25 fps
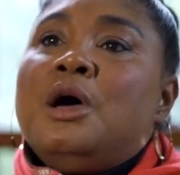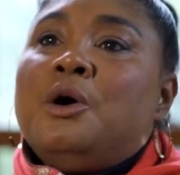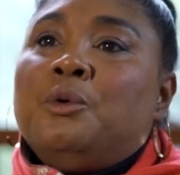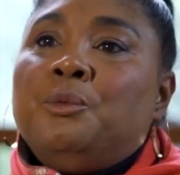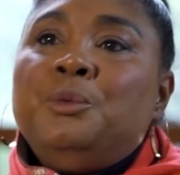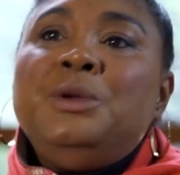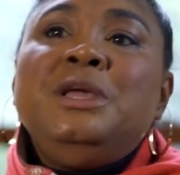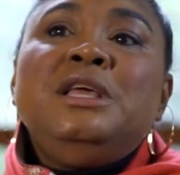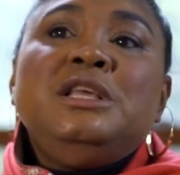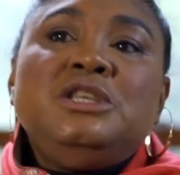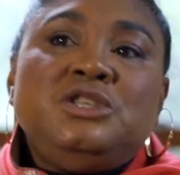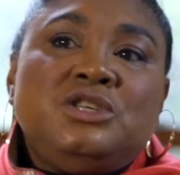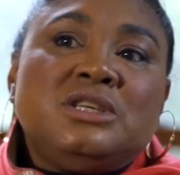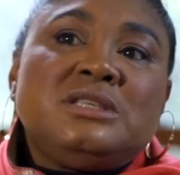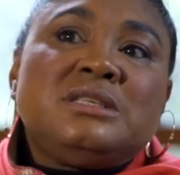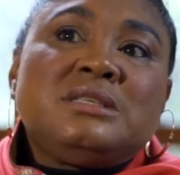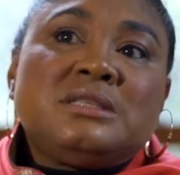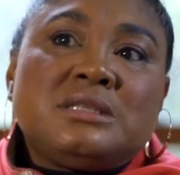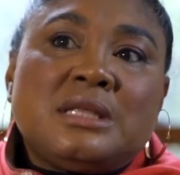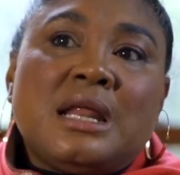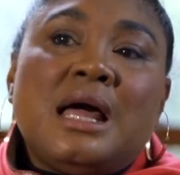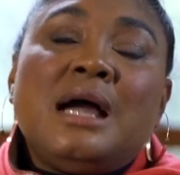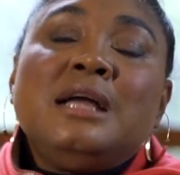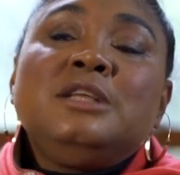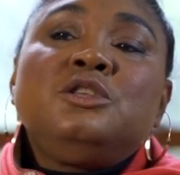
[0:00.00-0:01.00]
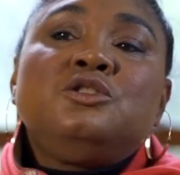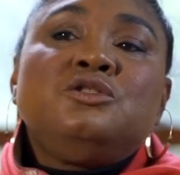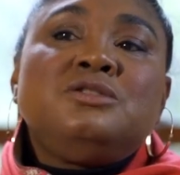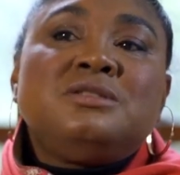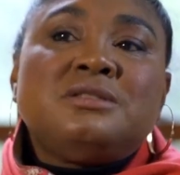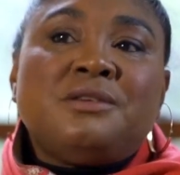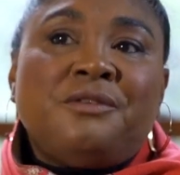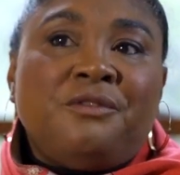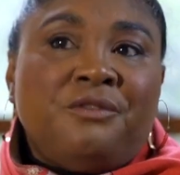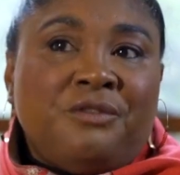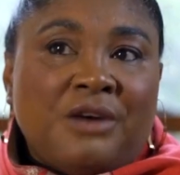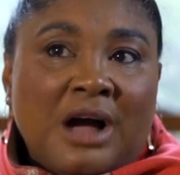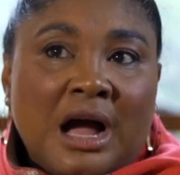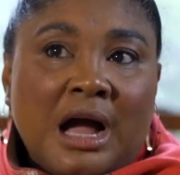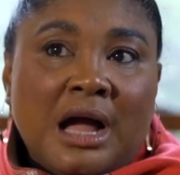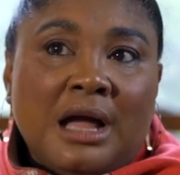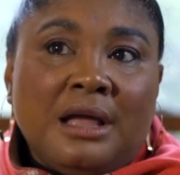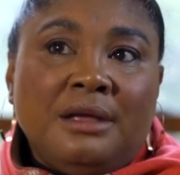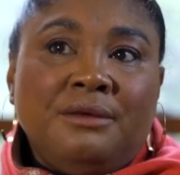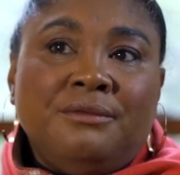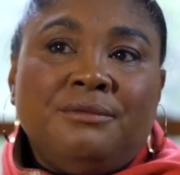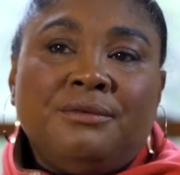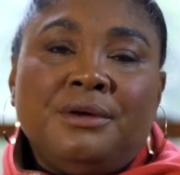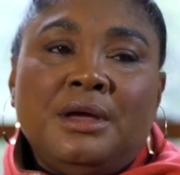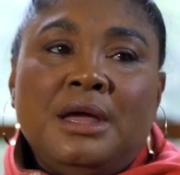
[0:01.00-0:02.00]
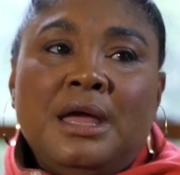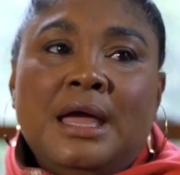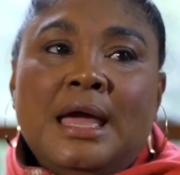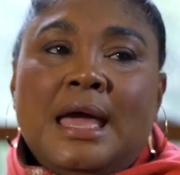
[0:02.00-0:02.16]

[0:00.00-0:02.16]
We're just trying to survive.